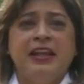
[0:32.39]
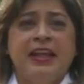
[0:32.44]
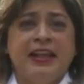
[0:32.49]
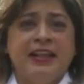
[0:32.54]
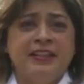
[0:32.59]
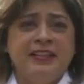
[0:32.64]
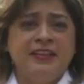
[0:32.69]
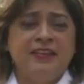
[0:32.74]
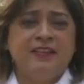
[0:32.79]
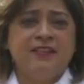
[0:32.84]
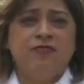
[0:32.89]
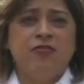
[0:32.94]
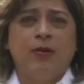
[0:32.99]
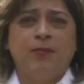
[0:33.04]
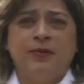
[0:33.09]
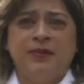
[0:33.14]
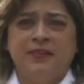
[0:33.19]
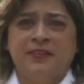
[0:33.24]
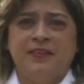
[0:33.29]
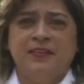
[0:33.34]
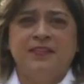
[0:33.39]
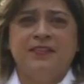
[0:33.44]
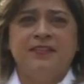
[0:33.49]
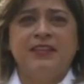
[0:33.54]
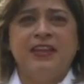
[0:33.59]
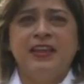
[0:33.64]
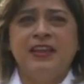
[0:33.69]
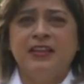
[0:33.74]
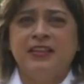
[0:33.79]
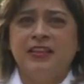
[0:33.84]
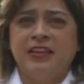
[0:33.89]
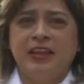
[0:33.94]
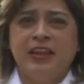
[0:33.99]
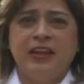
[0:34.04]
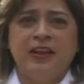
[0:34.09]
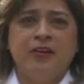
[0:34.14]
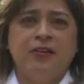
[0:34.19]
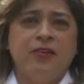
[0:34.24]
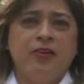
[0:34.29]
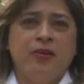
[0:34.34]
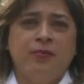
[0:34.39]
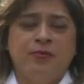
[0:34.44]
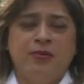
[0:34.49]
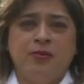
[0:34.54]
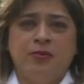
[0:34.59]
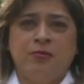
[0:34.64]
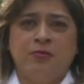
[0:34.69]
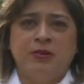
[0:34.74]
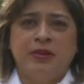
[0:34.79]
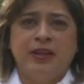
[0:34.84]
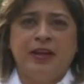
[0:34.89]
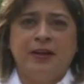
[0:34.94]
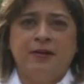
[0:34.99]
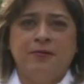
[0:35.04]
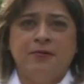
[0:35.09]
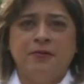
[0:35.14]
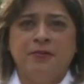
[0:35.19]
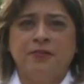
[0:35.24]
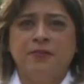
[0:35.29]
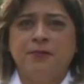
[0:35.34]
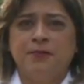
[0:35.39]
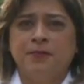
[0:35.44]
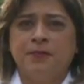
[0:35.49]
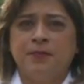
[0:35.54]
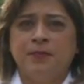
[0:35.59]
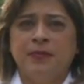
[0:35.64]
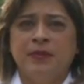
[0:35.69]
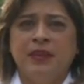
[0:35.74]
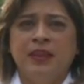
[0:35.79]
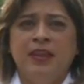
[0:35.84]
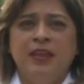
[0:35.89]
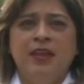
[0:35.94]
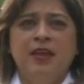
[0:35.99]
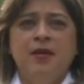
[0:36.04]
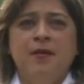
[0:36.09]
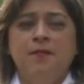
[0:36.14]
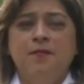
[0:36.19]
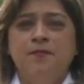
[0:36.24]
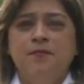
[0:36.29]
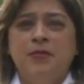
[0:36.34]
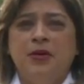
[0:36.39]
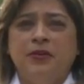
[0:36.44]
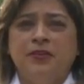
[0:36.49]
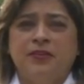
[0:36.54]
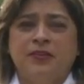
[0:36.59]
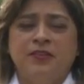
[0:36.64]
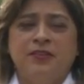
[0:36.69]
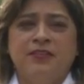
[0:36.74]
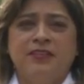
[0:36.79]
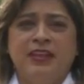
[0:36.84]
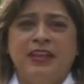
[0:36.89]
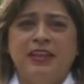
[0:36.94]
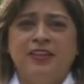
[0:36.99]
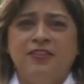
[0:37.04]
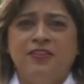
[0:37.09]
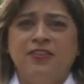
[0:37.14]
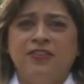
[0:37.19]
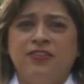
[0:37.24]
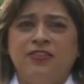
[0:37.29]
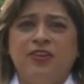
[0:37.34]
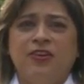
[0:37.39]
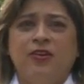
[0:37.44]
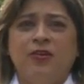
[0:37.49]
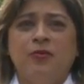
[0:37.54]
And these droplets can stay in the air up to 3 hours. Most contagious